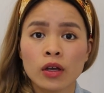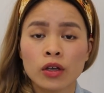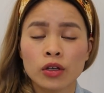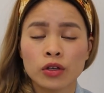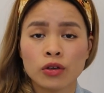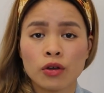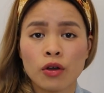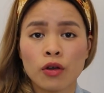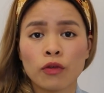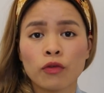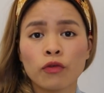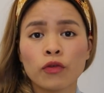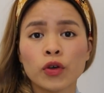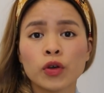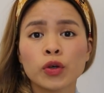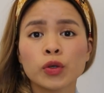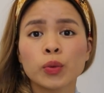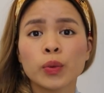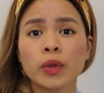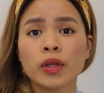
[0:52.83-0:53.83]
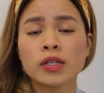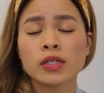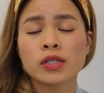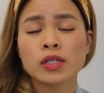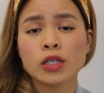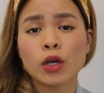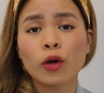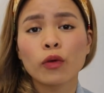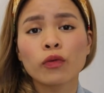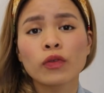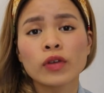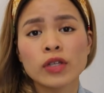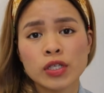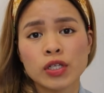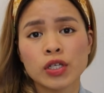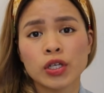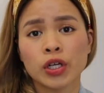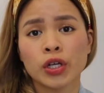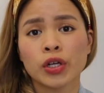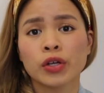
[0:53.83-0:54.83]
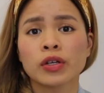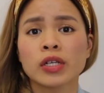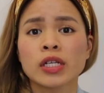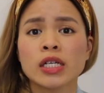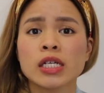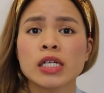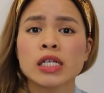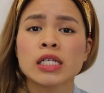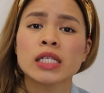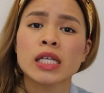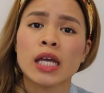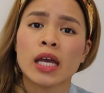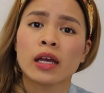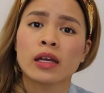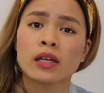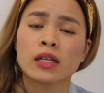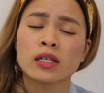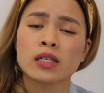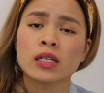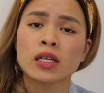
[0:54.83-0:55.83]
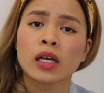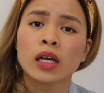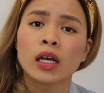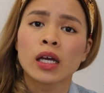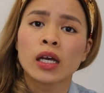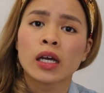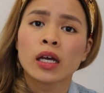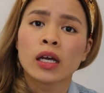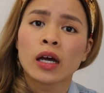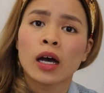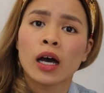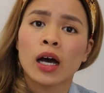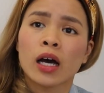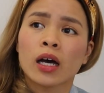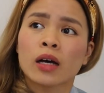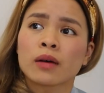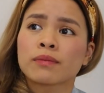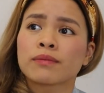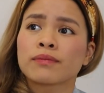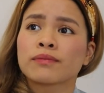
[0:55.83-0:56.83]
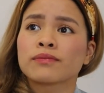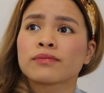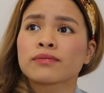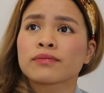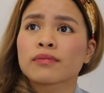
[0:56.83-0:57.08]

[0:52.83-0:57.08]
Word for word: you know, filled with self-insecurities and um,